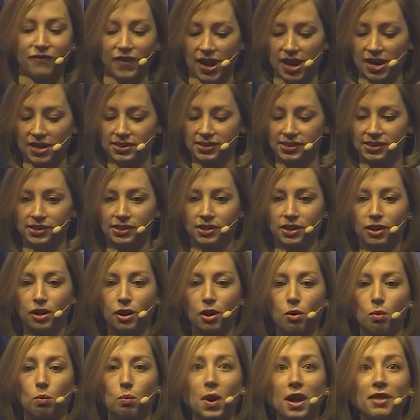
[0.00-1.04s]
faced,
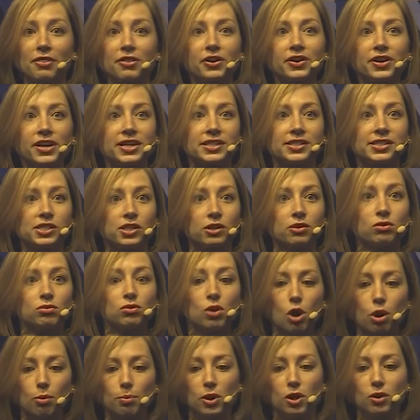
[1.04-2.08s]
whether it's the
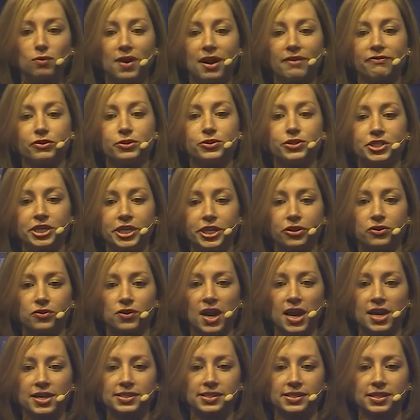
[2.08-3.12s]
global refugee
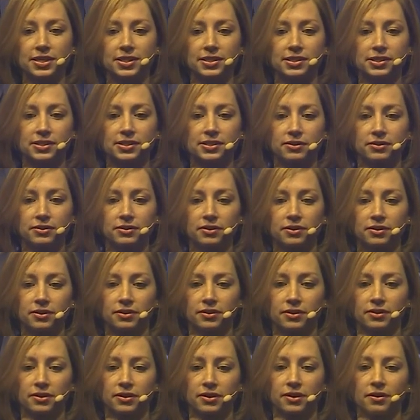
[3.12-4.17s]
crisis,
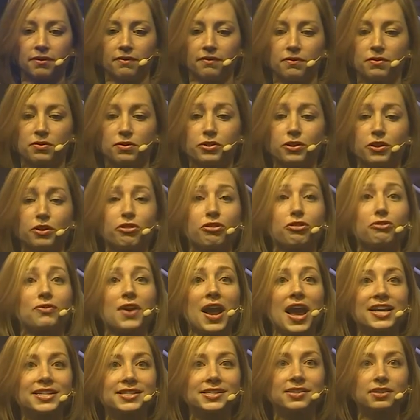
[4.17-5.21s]
the
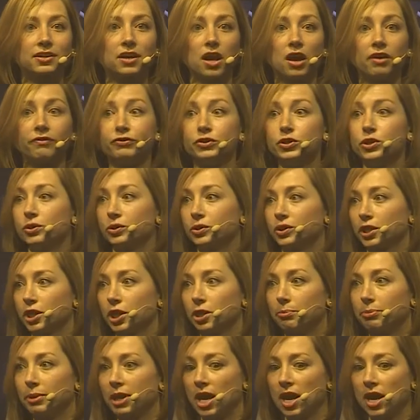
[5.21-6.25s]
threat of nuclear
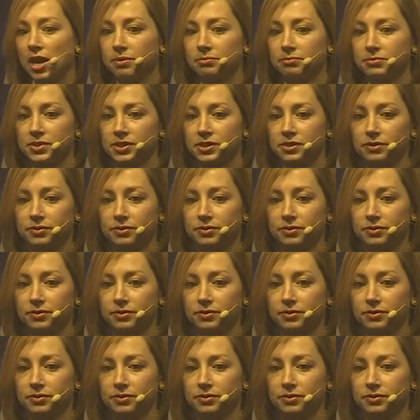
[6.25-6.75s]
bombs,